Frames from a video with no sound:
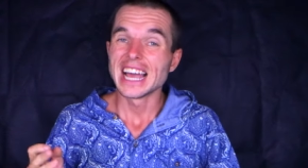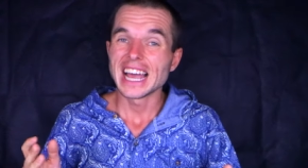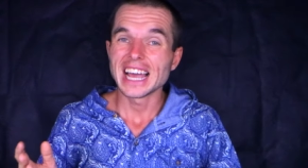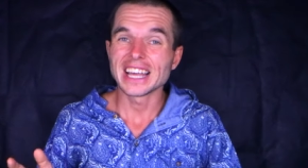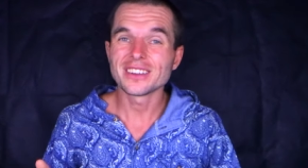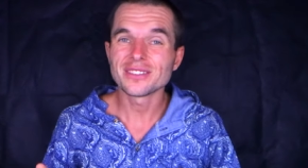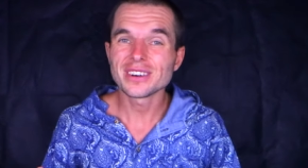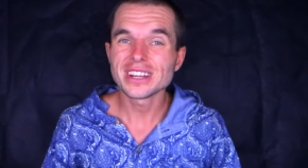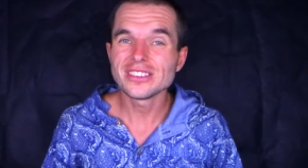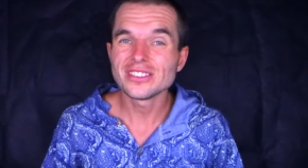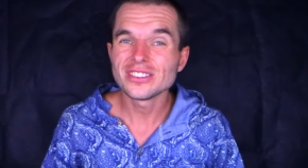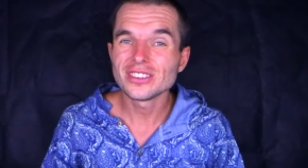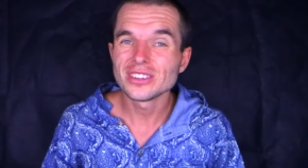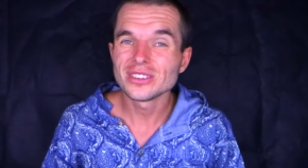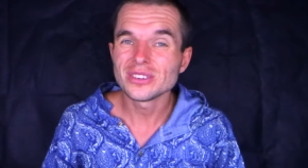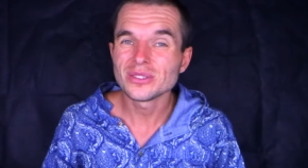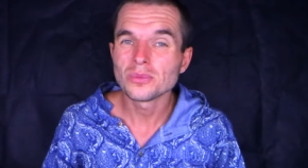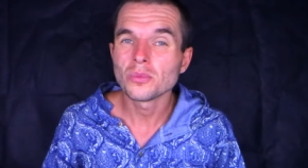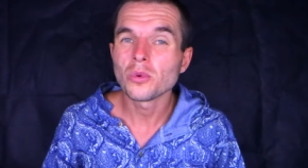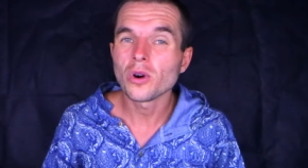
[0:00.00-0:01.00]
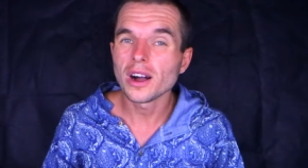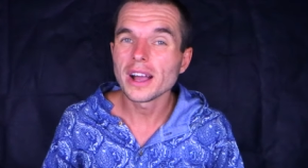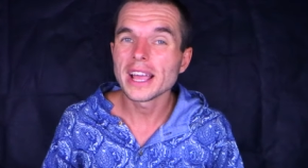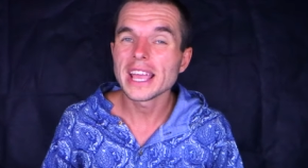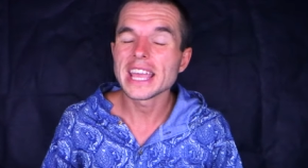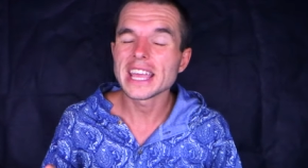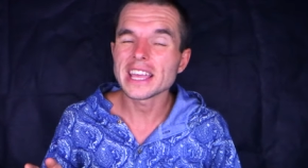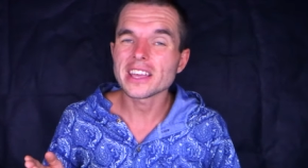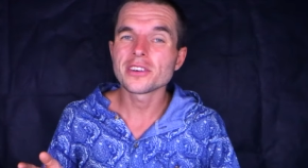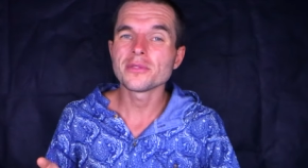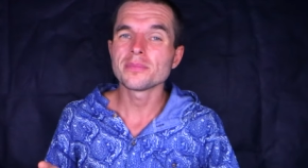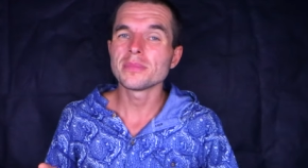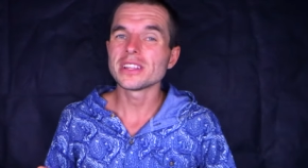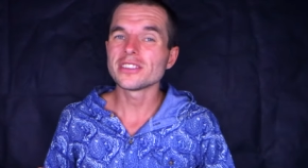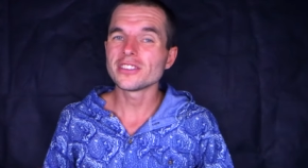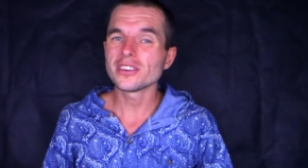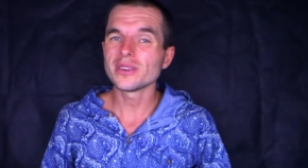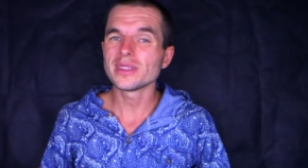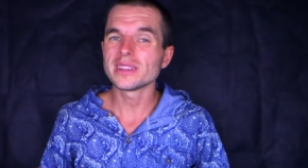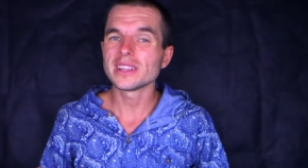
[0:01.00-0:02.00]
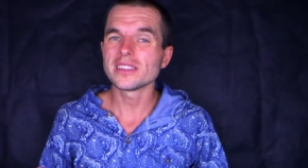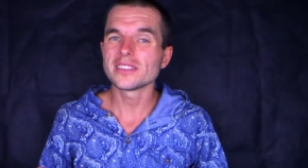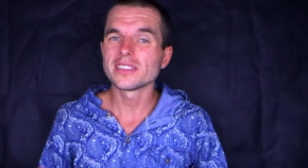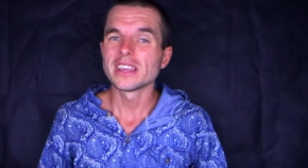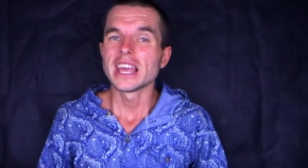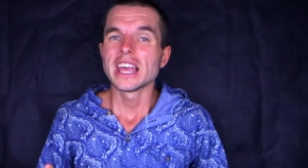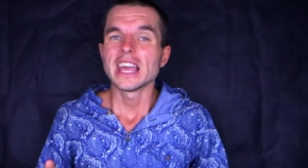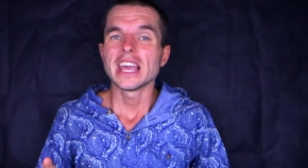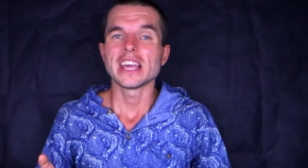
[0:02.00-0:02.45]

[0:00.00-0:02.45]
And the reason why it could be doing this